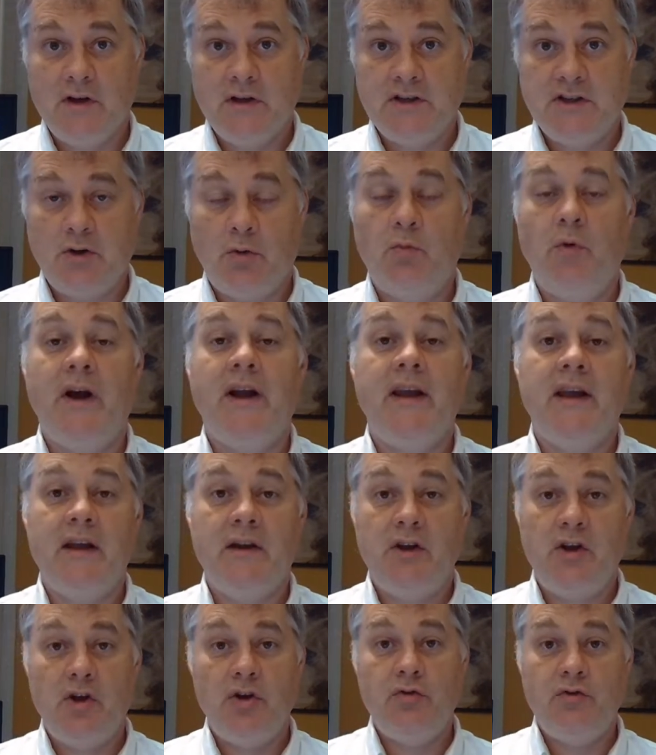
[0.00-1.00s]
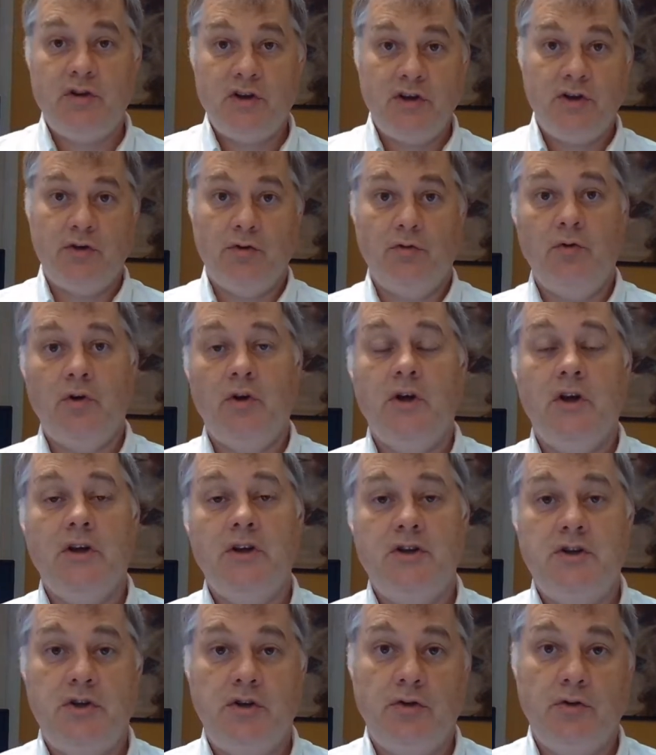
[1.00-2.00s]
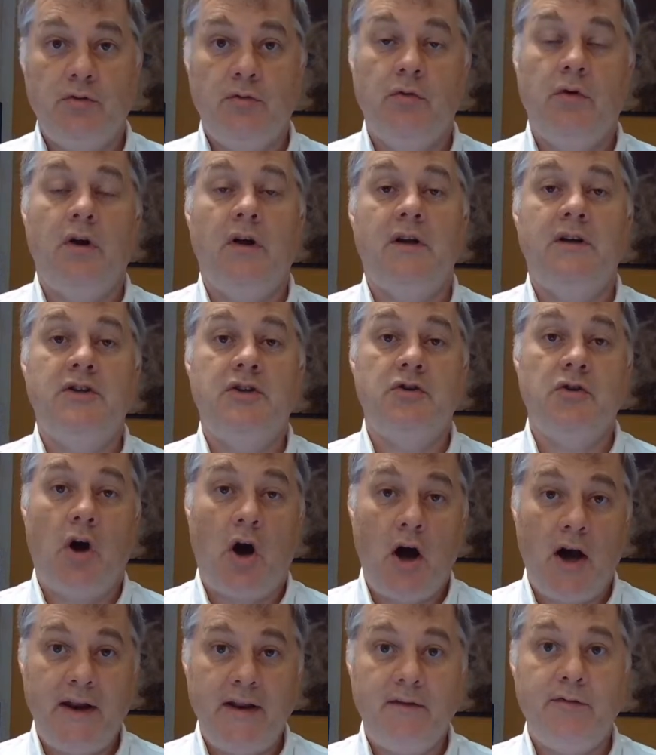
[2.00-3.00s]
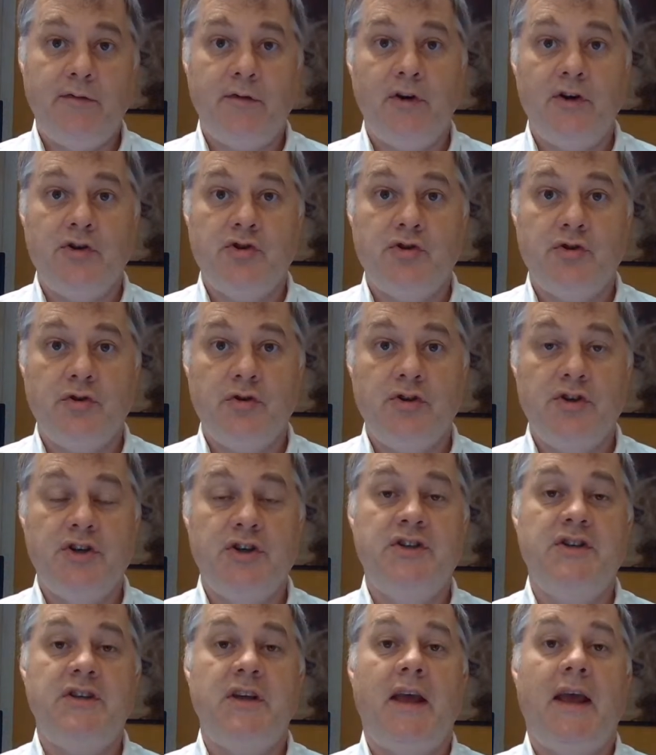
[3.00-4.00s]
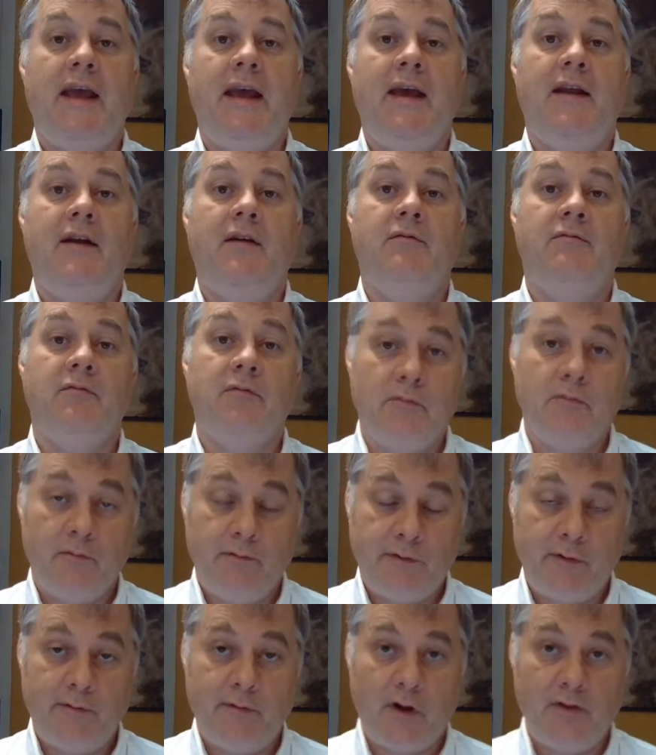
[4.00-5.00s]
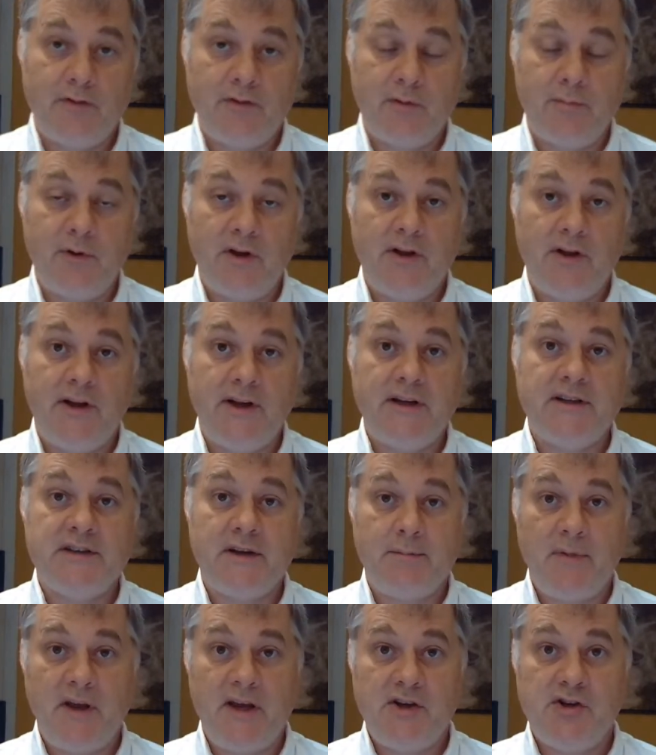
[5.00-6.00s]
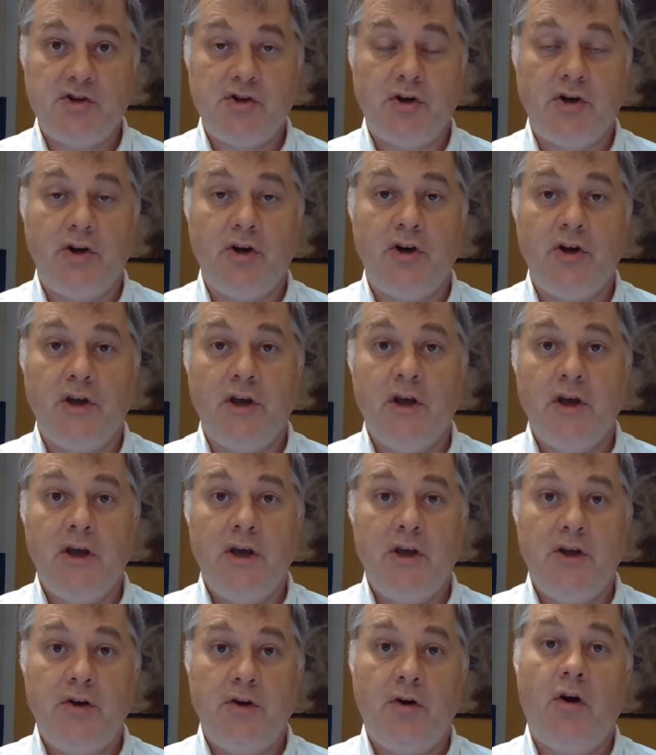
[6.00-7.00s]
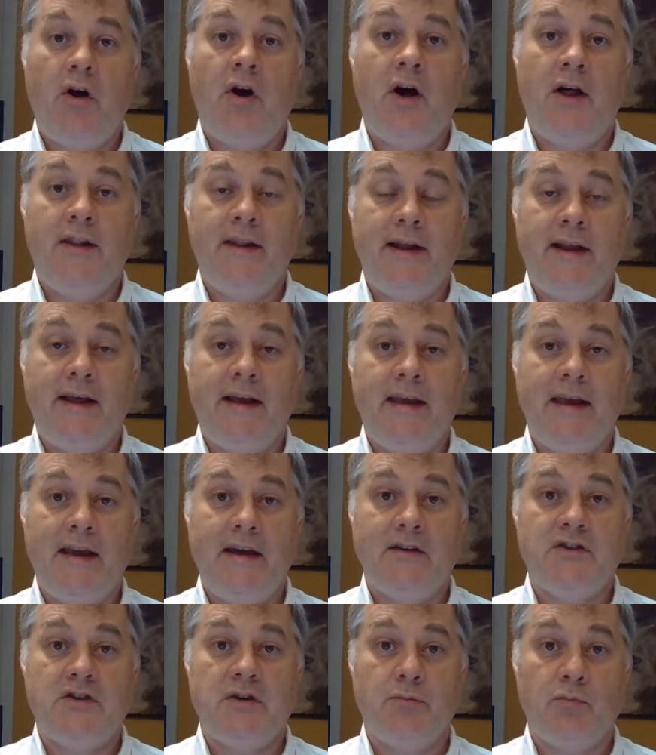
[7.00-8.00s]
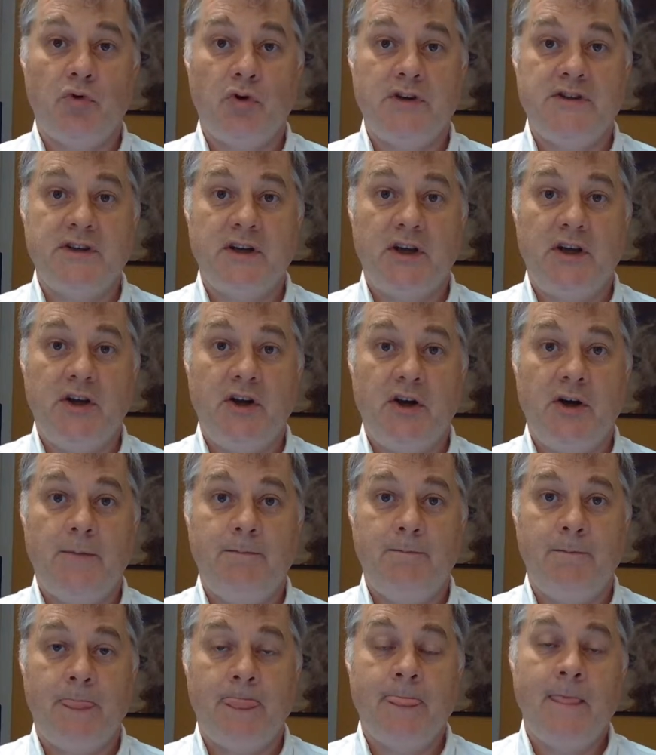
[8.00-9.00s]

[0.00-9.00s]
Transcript: So what can you do to audit for intrusions and for vulnerabilities and make sure your online accounts are more secure?